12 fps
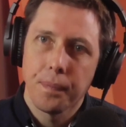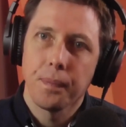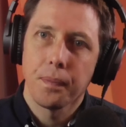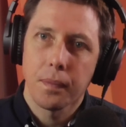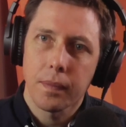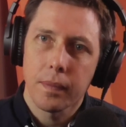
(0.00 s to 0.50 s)

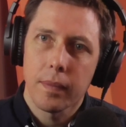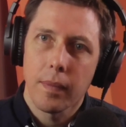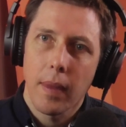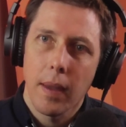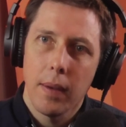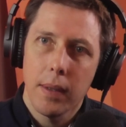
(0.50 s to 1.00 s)
off the
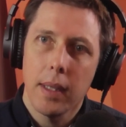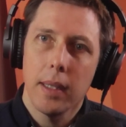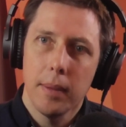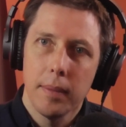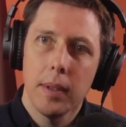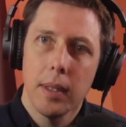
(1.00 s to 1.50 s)
oceans,
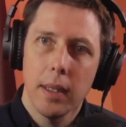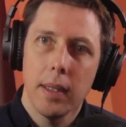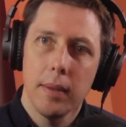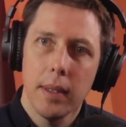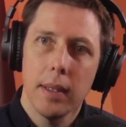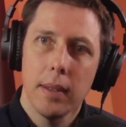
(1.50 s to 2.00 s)
etc.
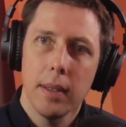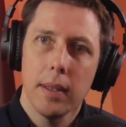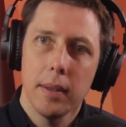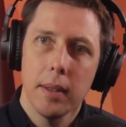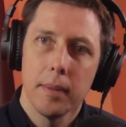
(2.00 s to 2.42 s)
So